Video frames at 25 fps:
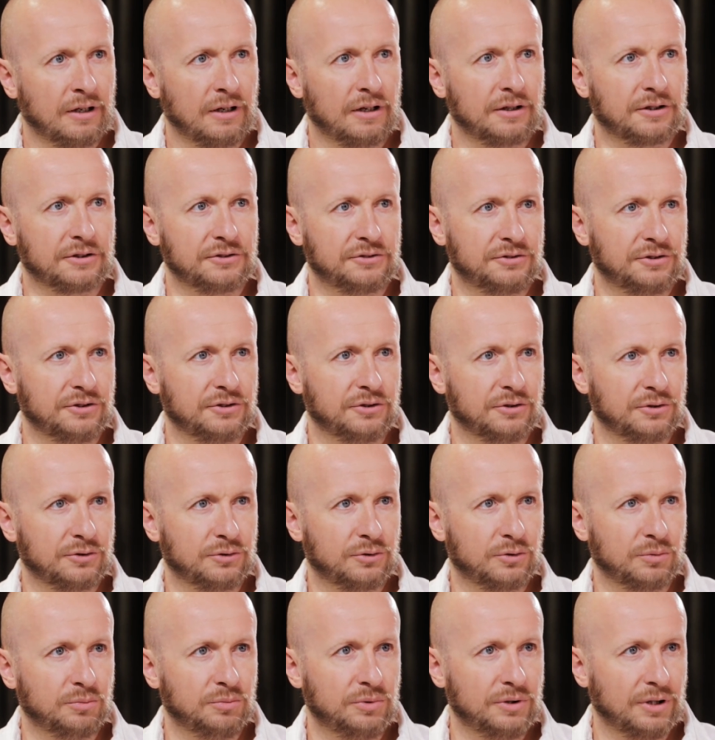considered
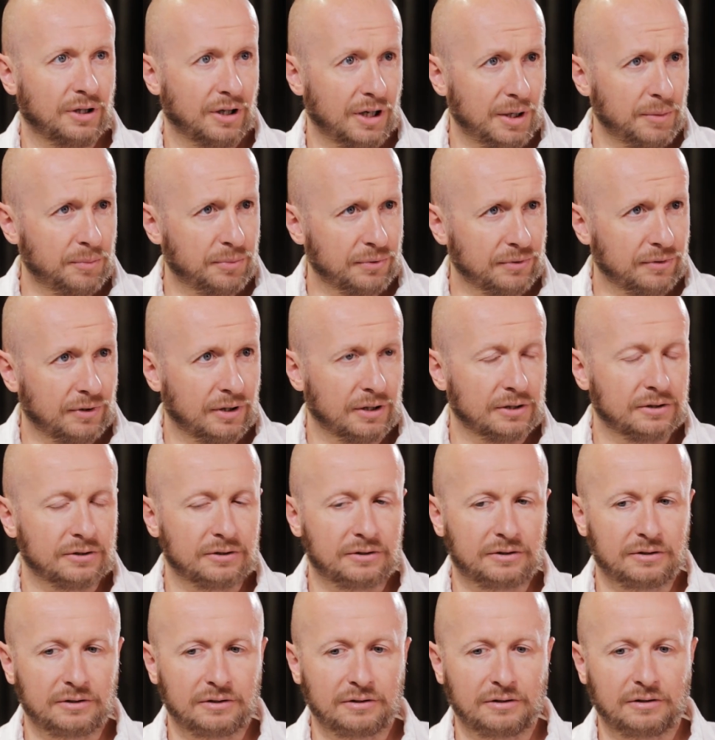to be hype,
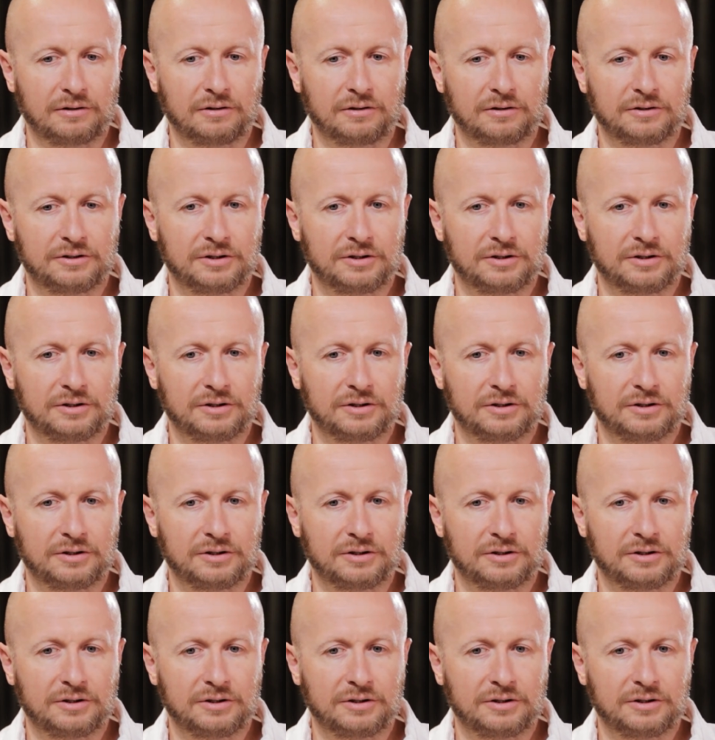and